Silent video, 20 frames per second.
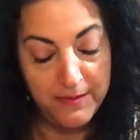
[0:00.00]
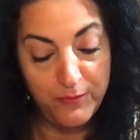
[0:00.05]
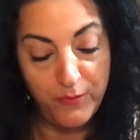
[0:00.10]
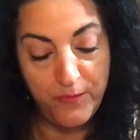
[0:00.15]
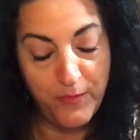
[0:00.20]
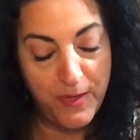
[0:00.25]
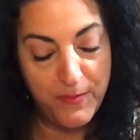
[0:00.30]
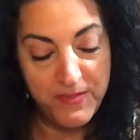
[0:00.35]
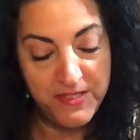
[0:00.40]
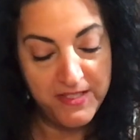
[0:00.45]

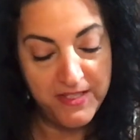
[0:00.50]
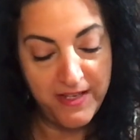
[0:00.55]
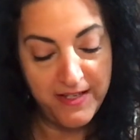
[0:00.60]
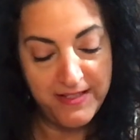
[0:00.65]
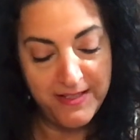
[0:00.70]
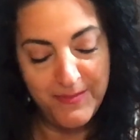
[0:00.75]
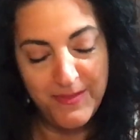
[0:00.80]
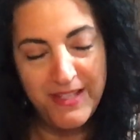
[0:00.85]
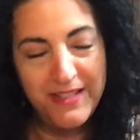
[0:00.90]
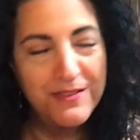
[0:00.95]
website,
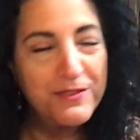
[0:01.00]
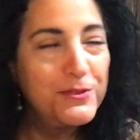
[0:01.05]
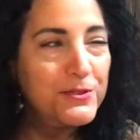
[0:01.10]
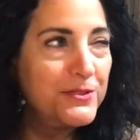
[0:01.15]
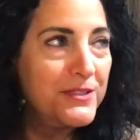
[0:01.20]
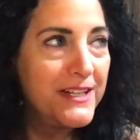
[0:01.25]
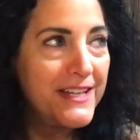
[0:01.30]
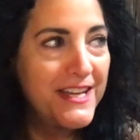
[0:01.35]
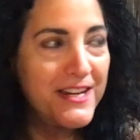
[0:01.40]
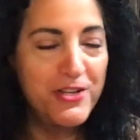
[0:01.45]
and I'm like, oh,
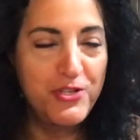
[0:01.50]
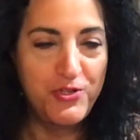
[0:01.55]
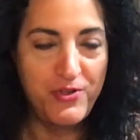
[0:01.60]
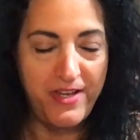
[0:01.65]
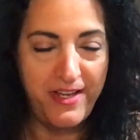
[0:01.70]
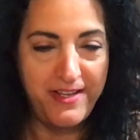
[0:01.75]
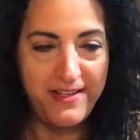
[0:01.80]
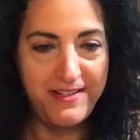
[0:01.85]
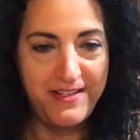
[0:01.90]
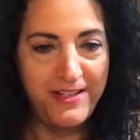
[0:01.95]
I gotta
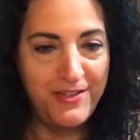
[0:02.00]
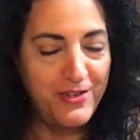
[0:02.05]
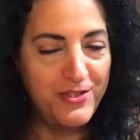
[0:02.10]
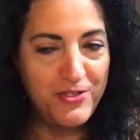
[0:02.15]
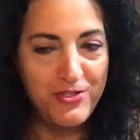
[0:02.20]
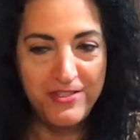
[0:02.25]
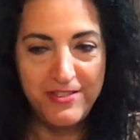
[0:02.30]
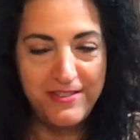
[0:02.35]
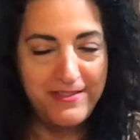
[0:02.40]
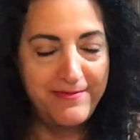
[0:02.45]
try it. And I
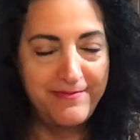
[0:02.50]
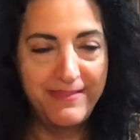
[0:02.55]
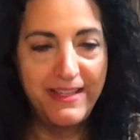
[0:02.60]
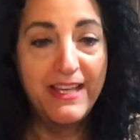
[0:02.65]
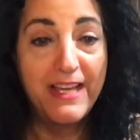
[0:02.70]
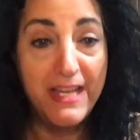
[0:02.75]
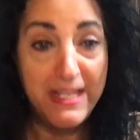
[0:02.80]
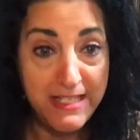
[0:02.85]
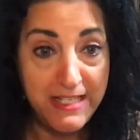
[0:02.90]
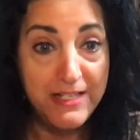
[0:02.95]
just,
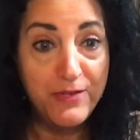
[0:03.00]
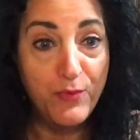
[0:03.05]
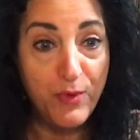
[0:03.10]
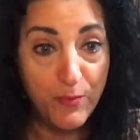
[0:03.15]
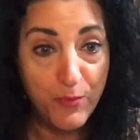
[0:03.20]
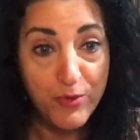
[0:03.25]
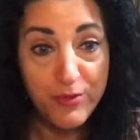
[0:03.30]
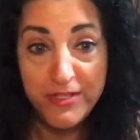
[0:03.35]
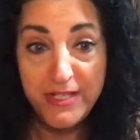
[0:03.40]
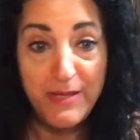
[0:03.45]
like, I need one
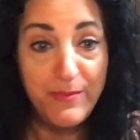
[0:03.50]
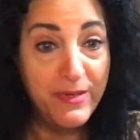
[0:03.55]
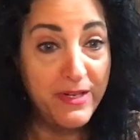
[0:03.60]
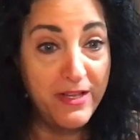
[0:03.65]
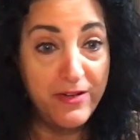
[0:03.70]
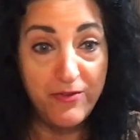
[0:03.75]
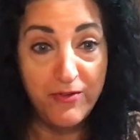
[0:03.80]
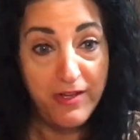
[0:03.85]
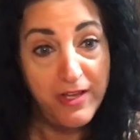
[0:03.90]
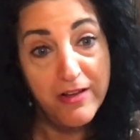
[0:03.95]
more tea, but
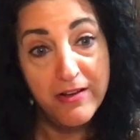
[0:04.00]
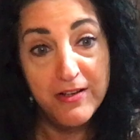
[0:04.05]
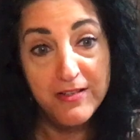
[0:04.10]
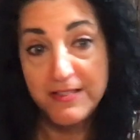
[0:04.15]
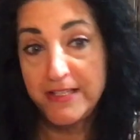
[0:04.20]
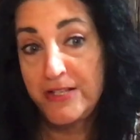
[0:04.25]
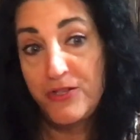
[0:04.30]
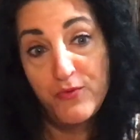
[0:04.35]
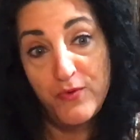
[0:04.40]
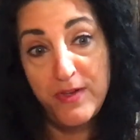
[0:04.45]
I don't care because
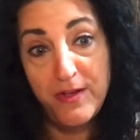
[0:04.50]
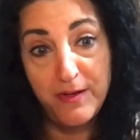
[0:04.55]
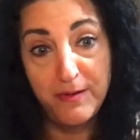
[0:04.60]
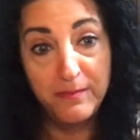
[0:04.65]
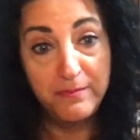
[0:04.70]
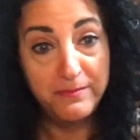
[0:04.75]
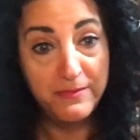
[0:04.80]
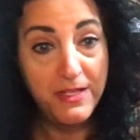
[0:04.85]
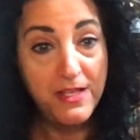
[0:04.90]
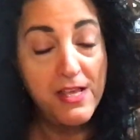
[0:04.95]
I drink them.